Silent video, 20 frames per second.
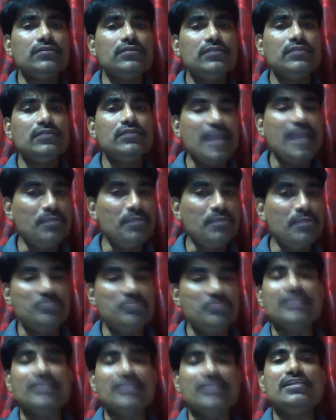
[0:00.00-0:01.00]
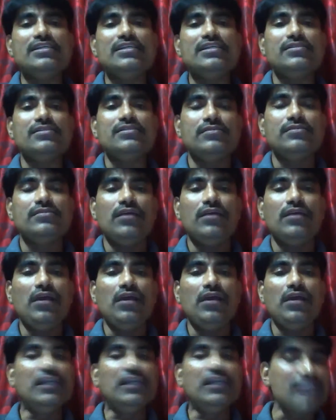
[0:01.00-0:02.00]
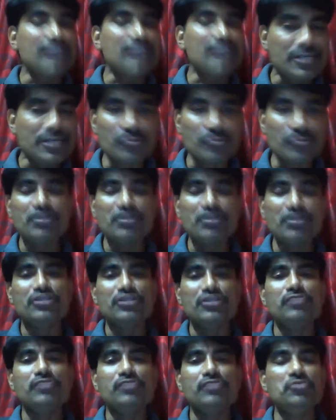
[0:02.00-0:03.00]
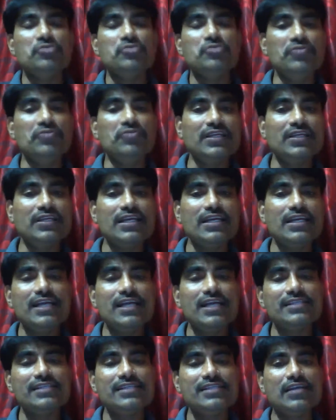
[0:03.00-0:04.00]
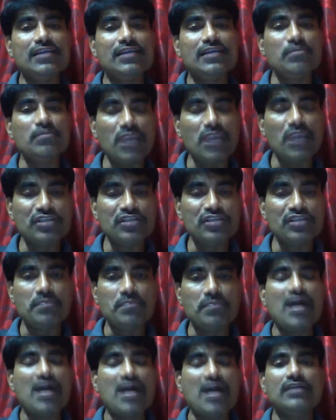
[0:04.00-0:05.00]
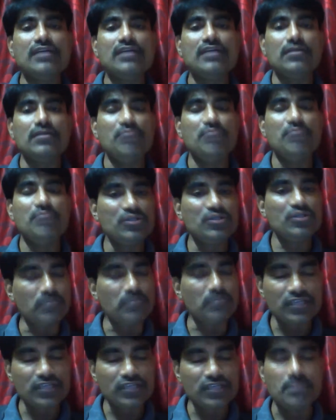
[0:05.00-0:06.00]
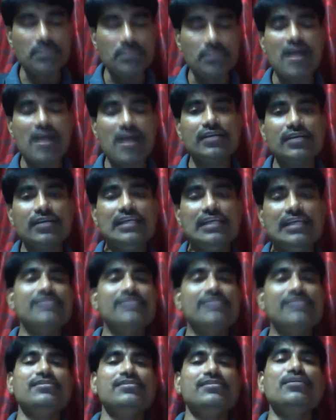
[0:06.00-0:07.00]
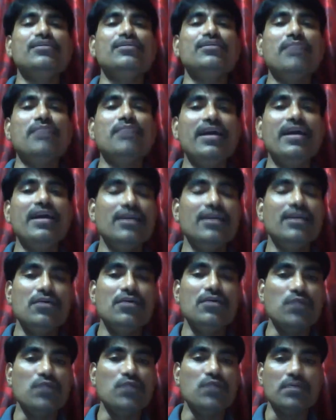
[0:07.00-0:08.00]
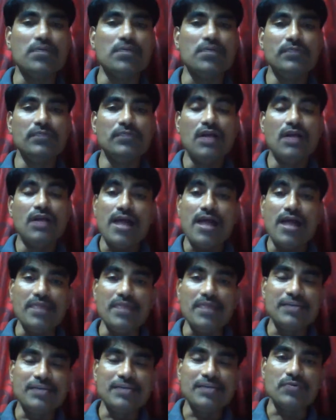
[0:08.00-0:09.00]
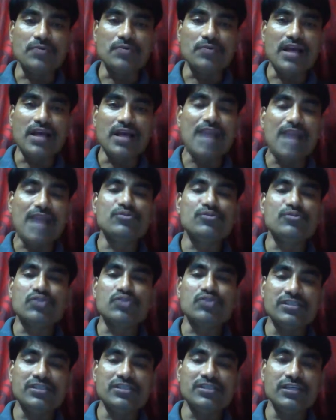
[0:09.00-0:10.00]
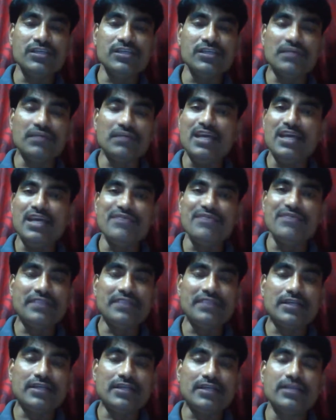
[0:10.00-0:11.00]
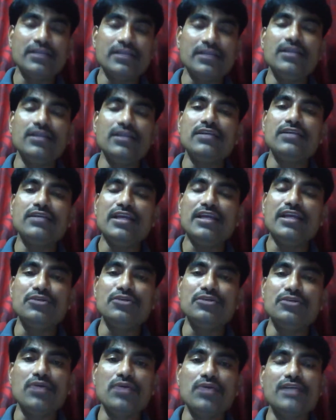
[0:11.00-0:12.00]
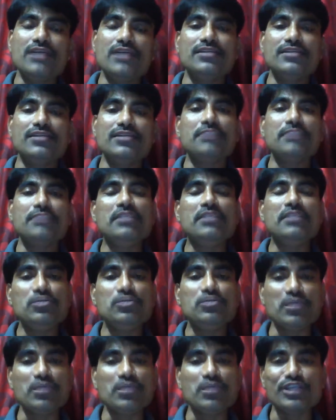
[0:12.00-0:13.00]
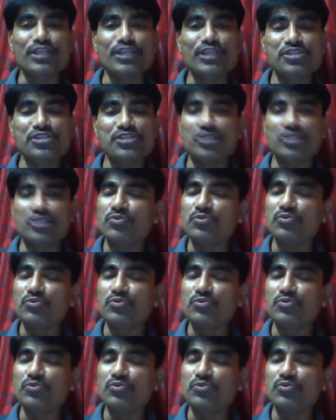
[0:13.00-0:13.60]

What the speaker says: type of sentence, in transformation also you will realize that the major part is done by verb. And that's why I am stressing very emphatically, telling you guys that please pay attention to